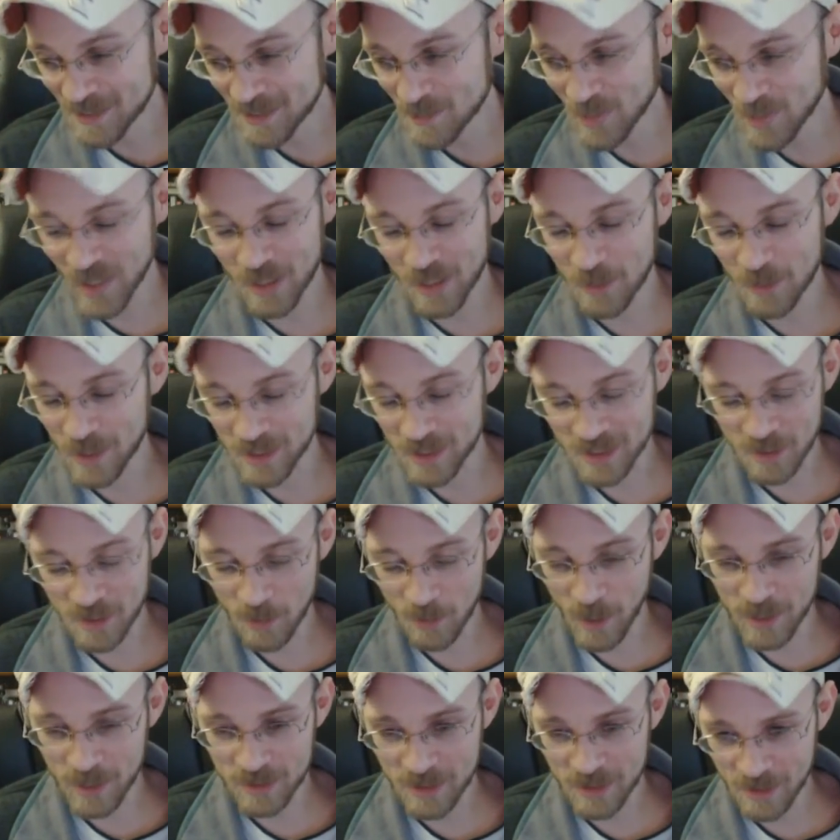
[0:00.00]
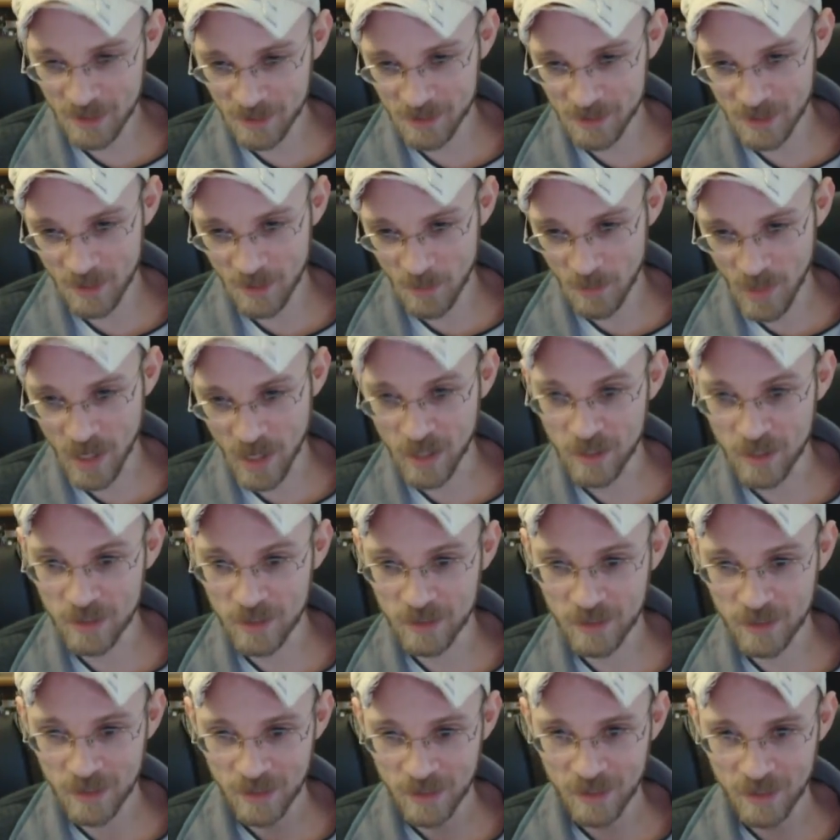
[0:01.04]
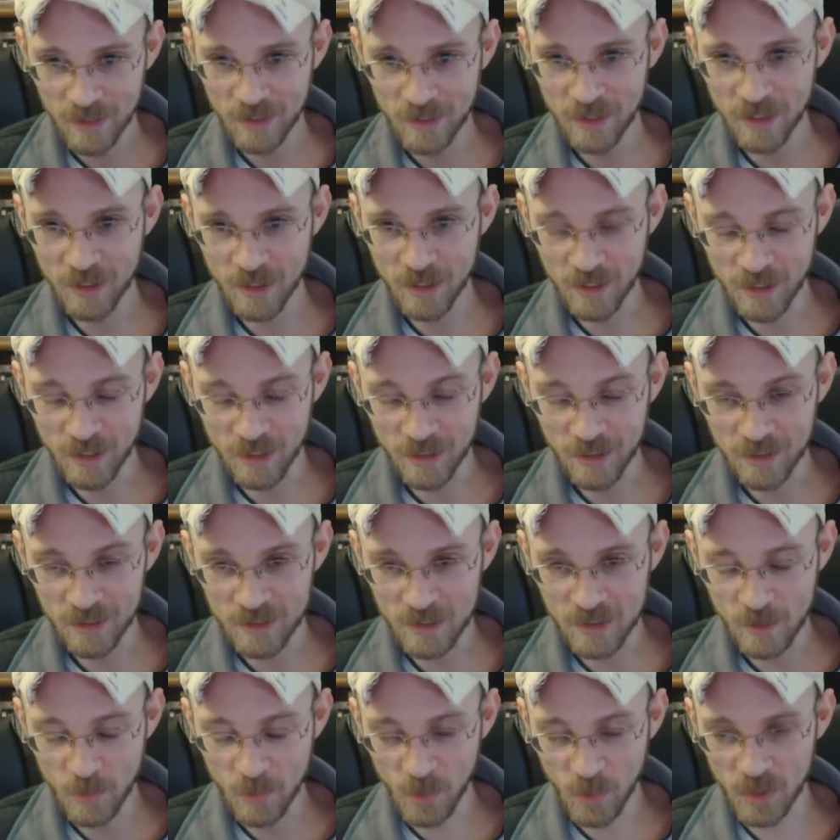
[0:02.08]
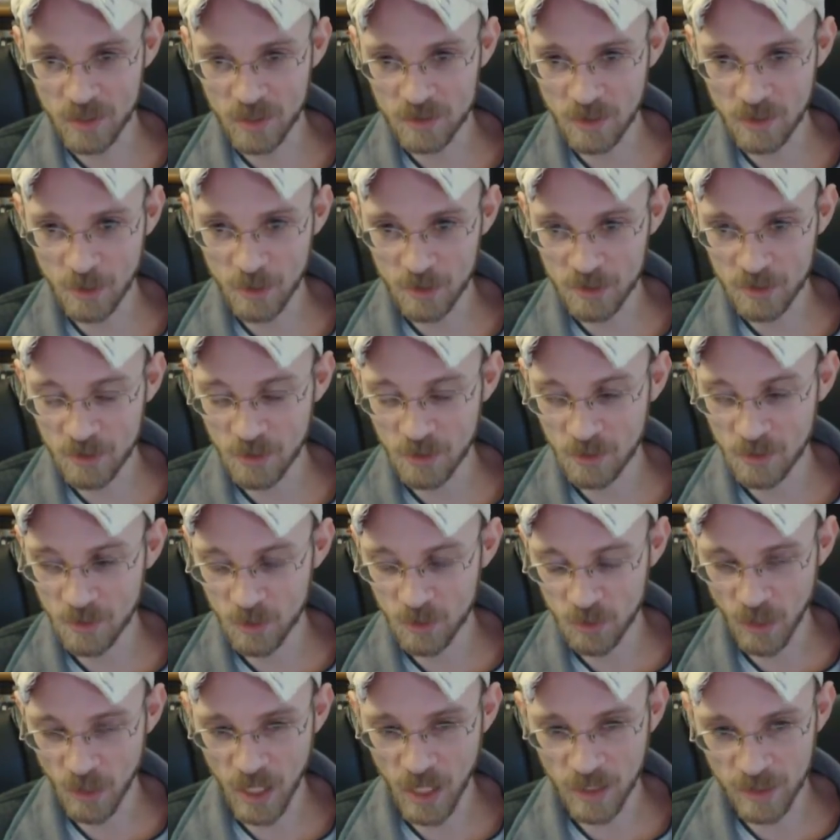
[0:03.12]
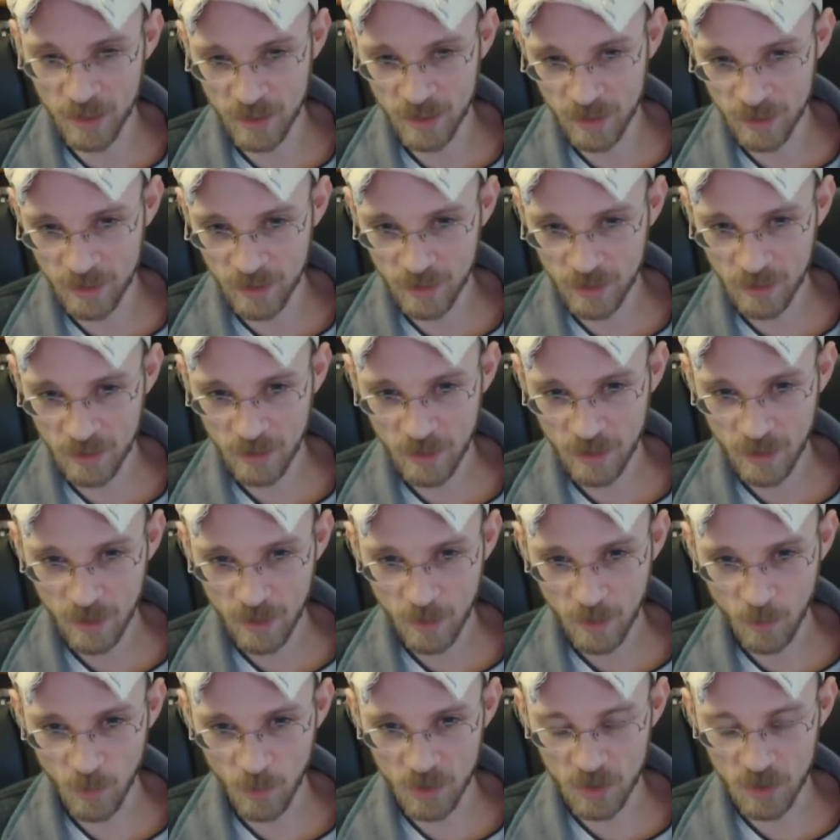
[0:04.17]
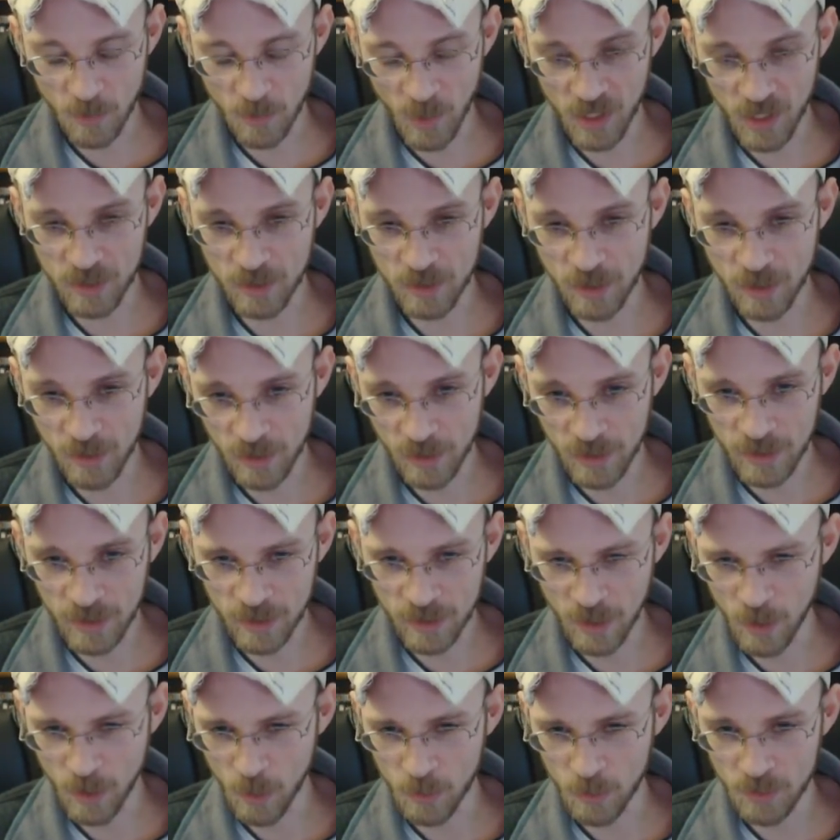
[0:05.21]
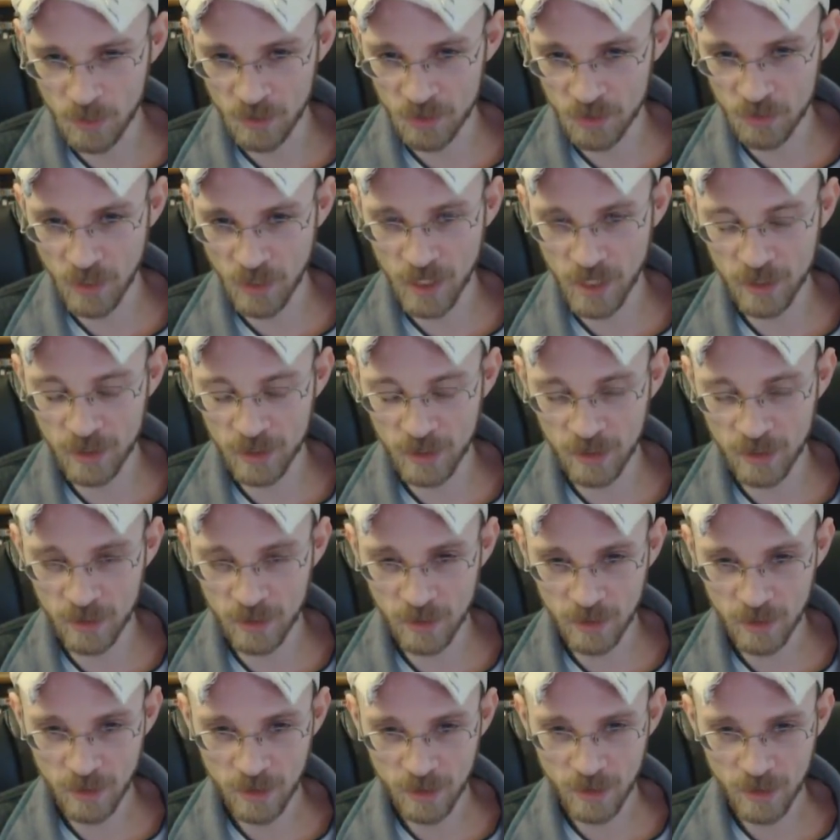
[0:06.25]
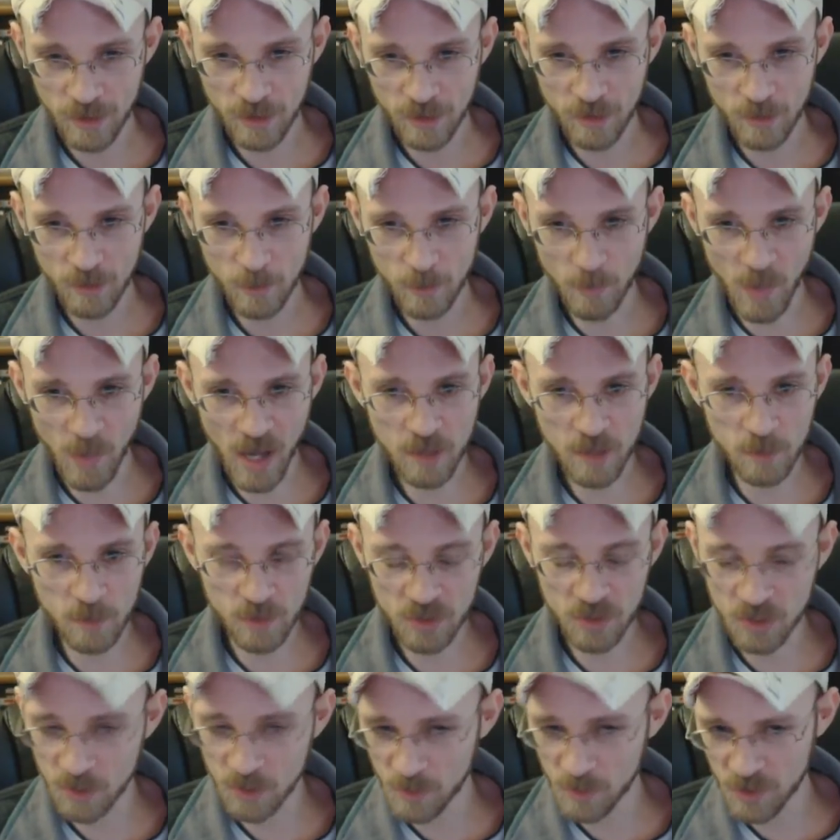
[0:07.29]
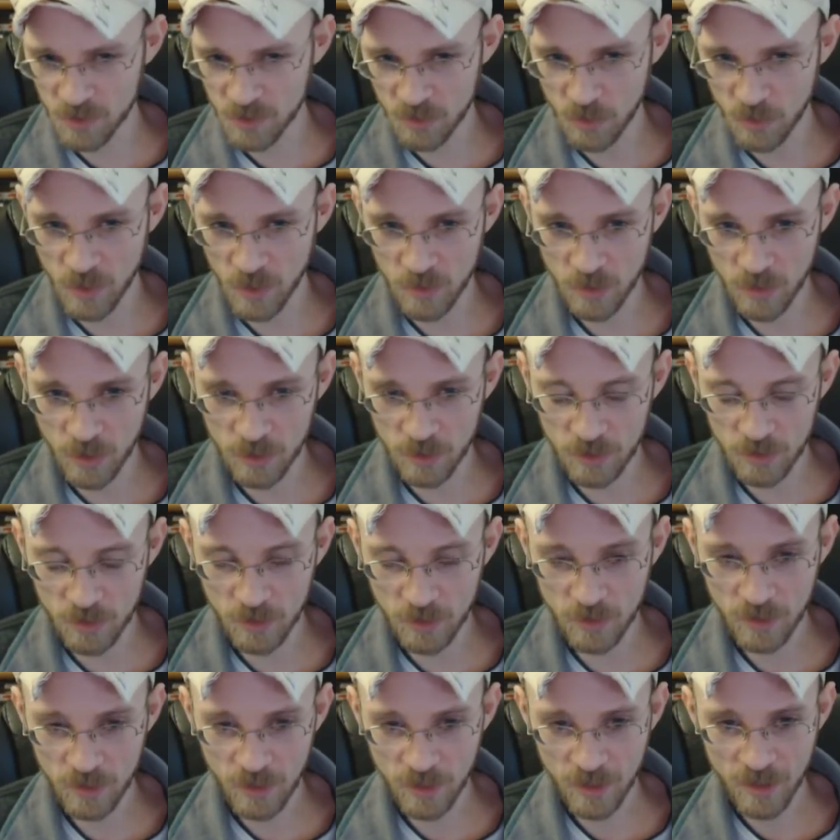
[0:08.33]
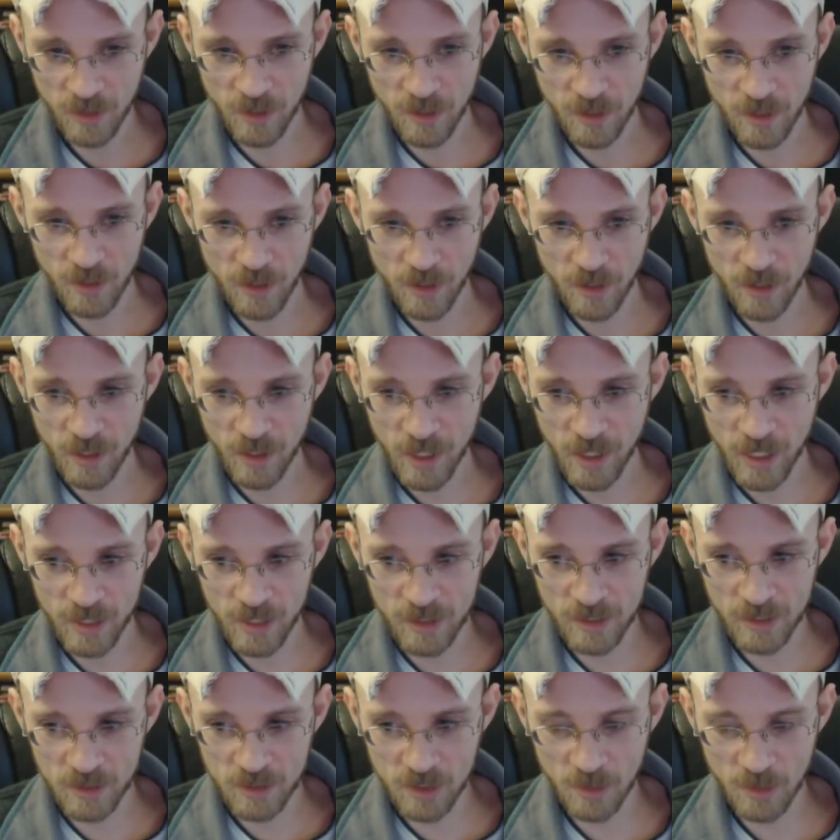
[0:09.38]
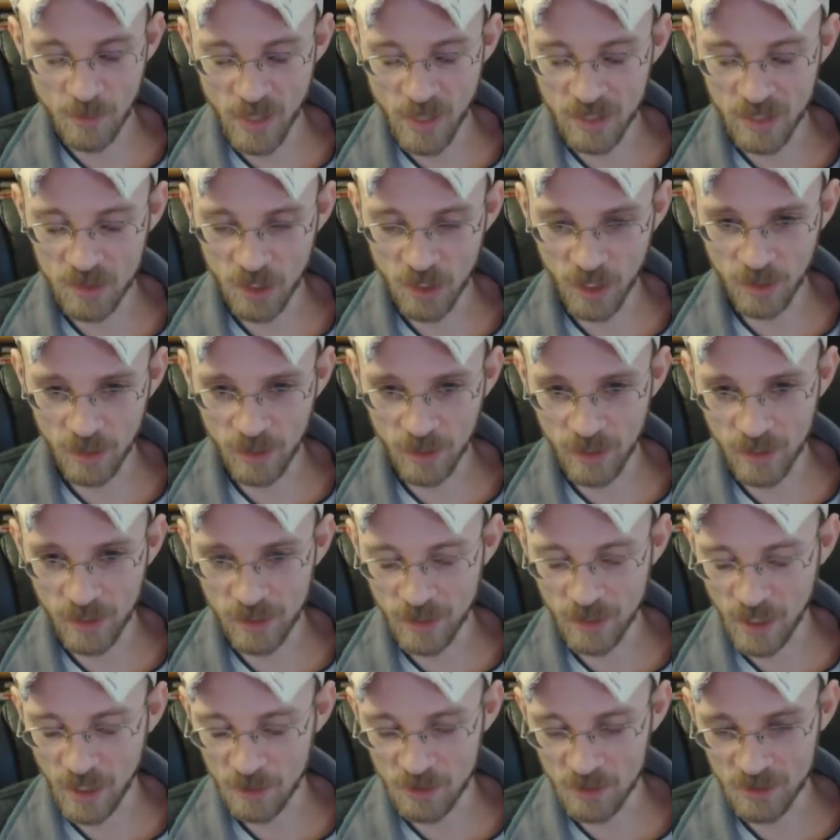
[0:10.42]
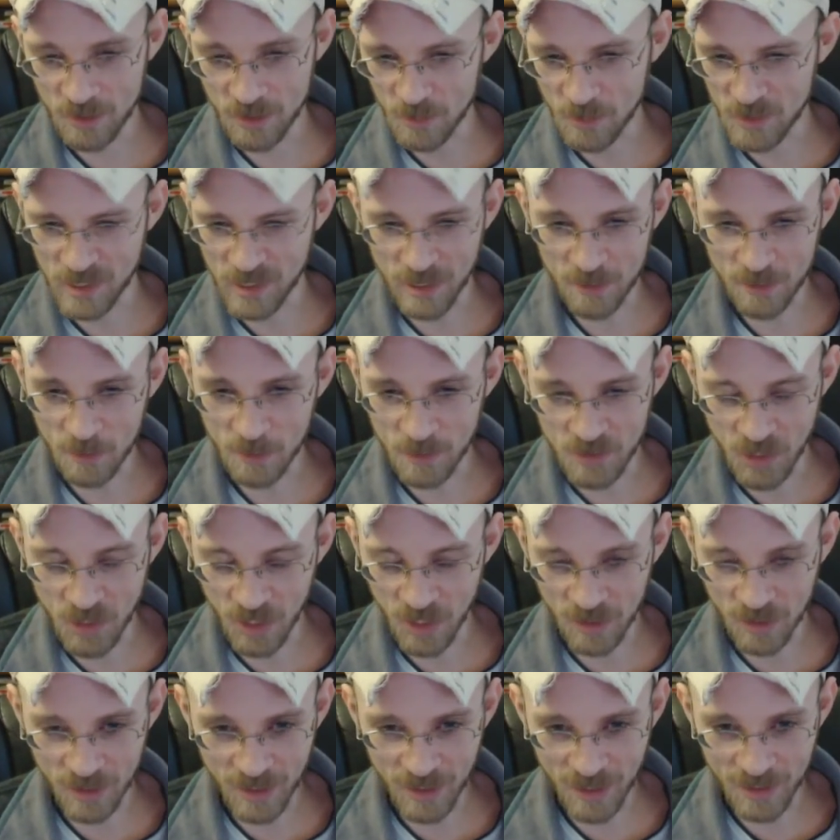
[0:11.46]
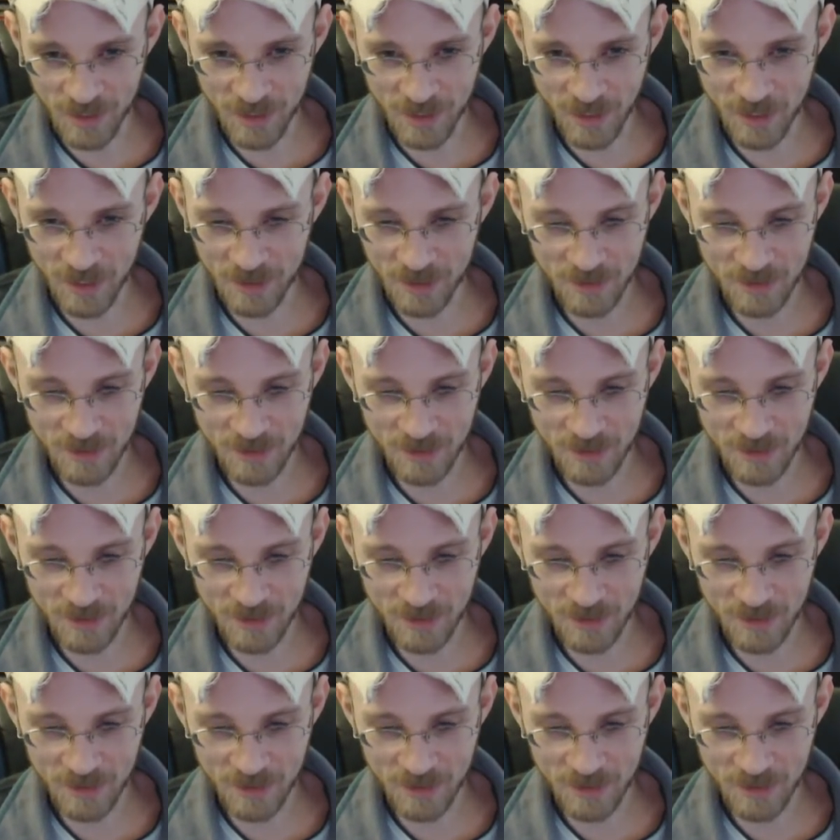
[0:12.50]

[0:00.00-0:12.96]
anyway, she rescues the maid. She brings her to the Dragon Inn, which apparently Ling owned the Dragon Inn back when she was a treasure hunter. And then she met Jet Li, and now she's obsessed with Jet Li, I guess.